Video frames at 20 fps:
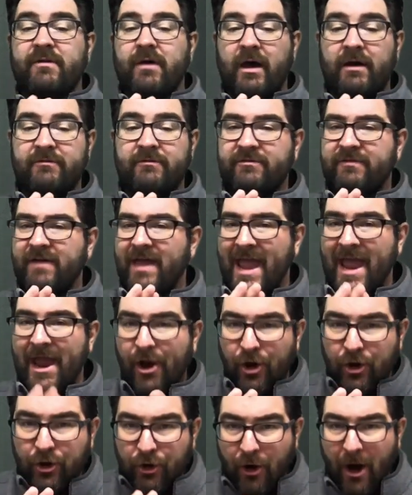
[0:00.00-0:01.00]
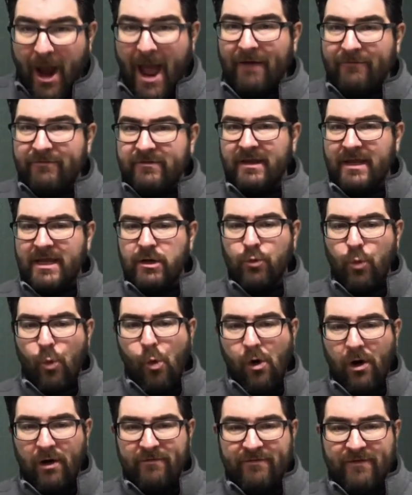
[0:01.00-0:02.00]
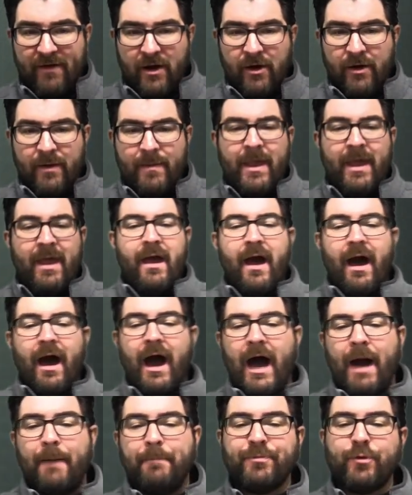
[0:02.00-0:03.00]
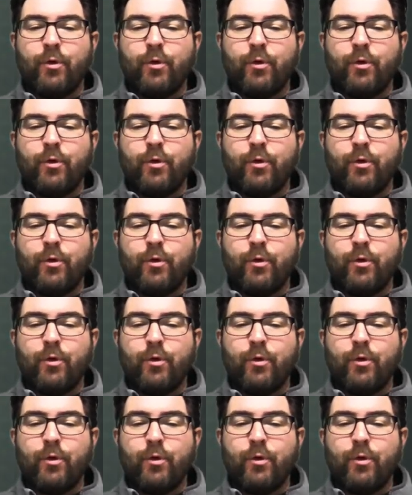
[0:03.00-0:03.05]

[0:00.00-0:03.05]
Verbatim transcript: of aircraft in warfare um,